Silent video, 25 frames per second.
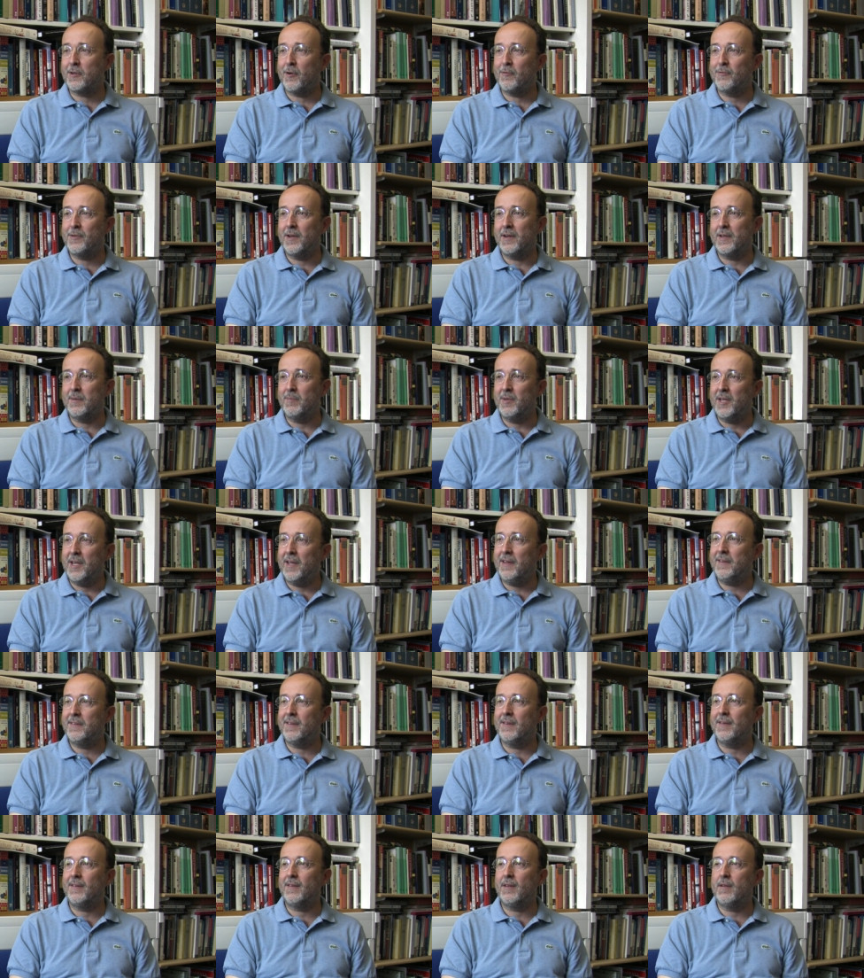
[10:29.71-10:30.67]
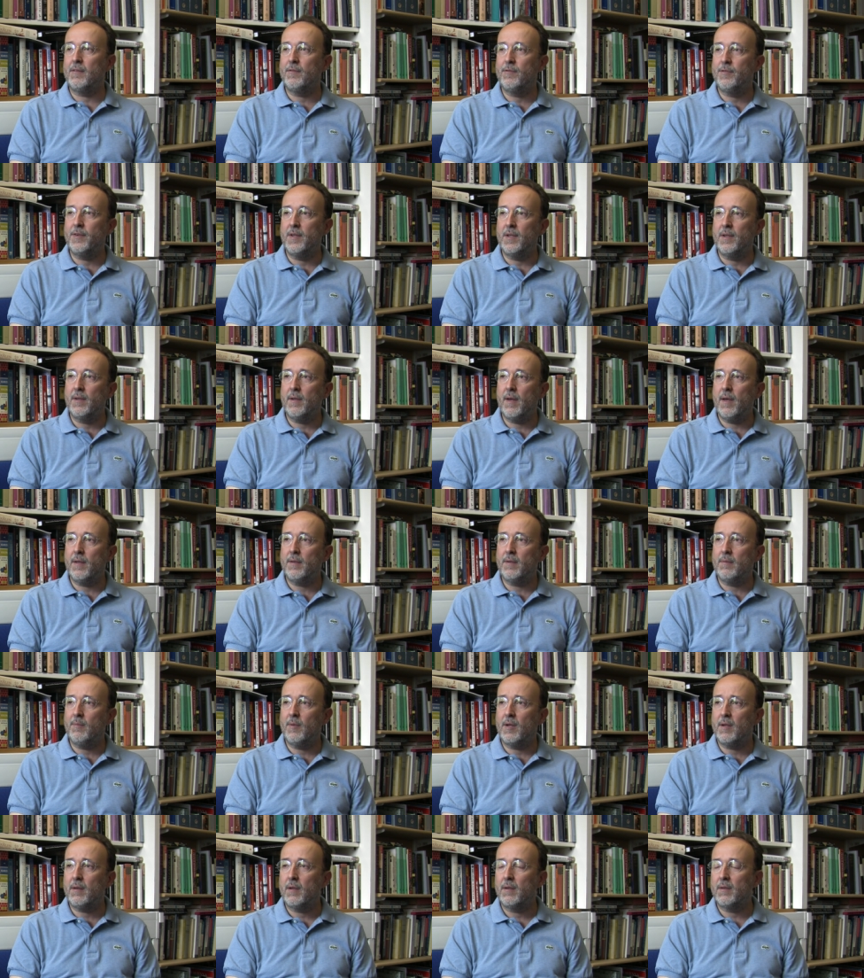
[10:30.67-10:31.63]
of eliminating
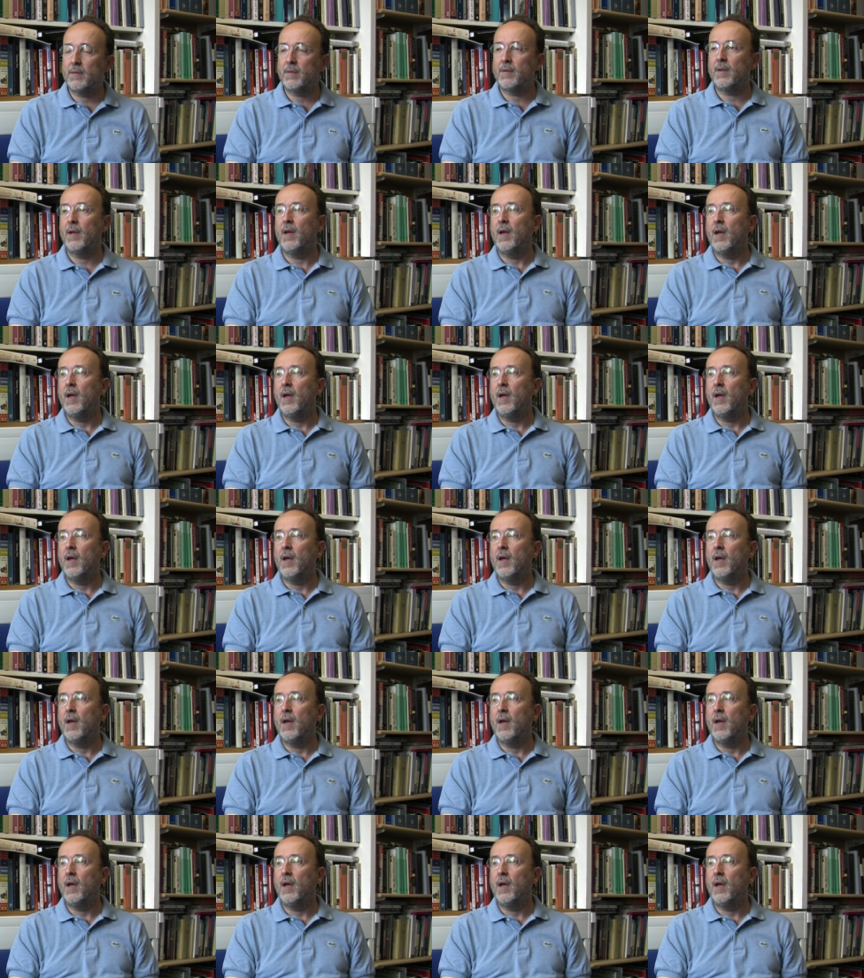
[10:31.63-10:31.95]
infinitesimals,